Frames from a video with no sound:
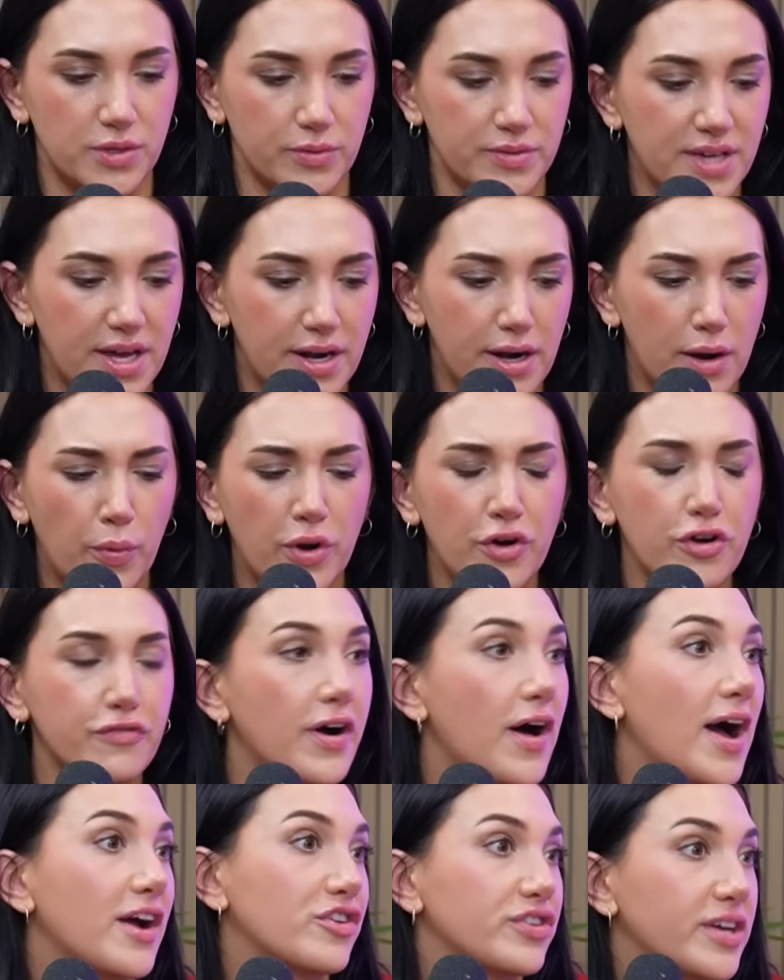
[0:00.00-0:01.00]
excited. I wonder if
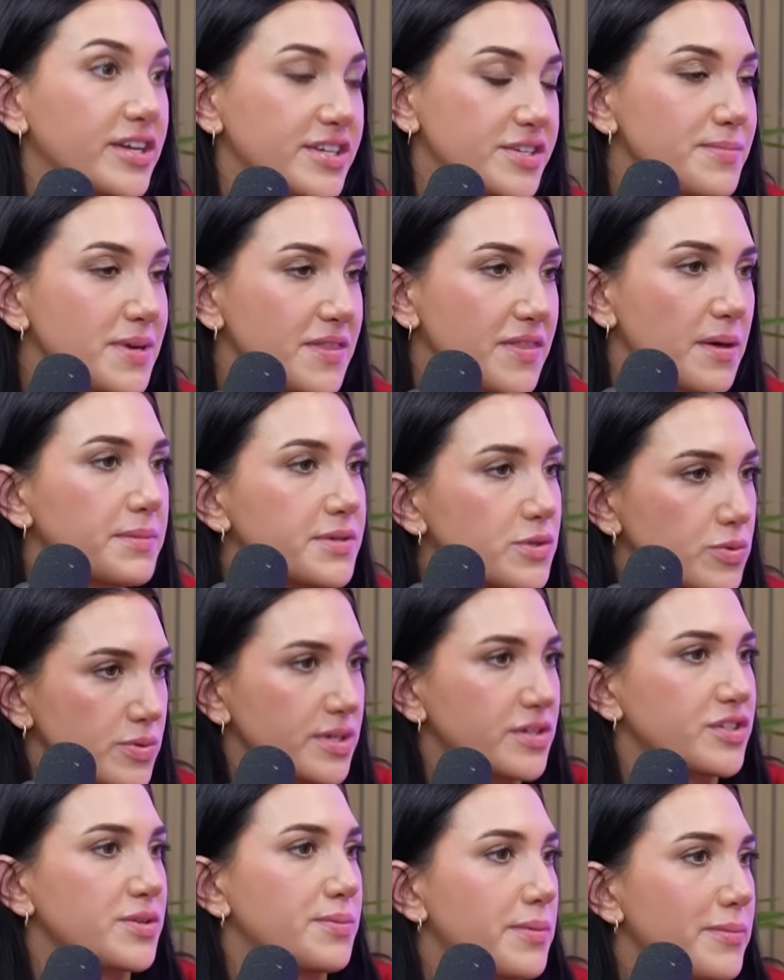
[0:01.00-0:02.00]
I'll actually get to meet them, because it was
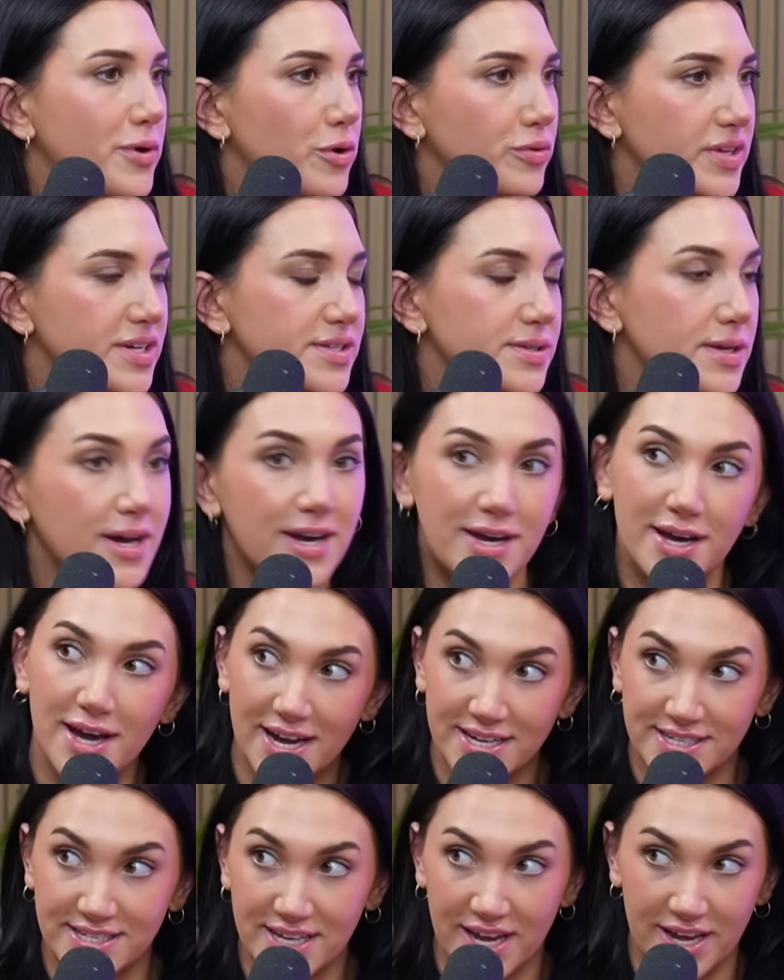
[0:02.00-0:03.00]
like to promote this.
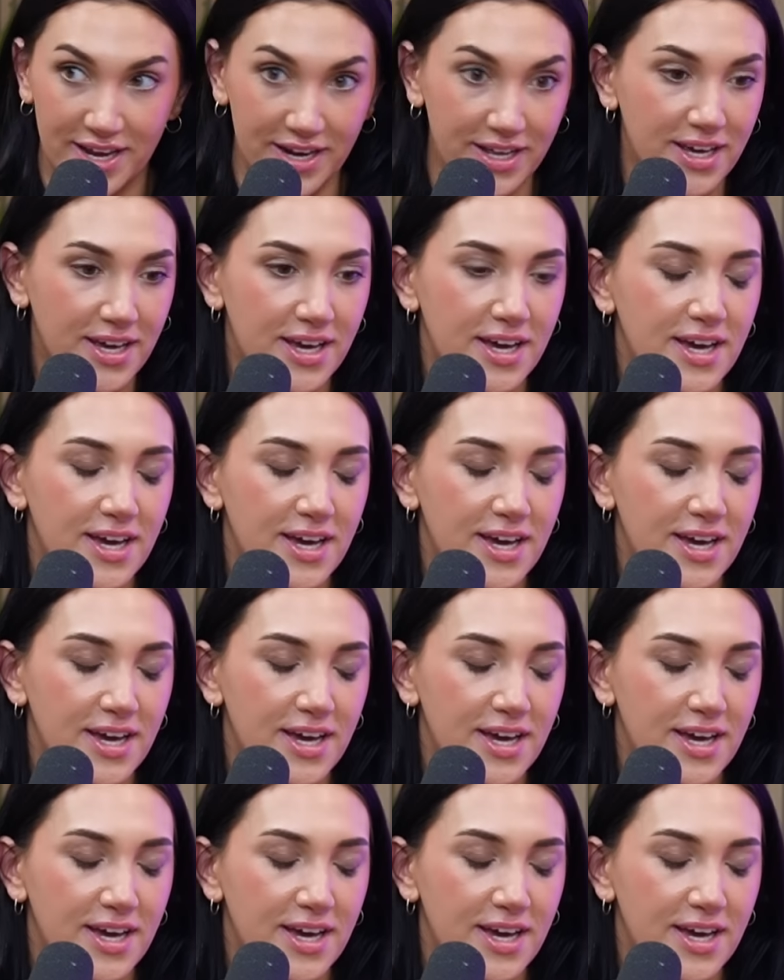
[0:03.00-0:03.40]
I did.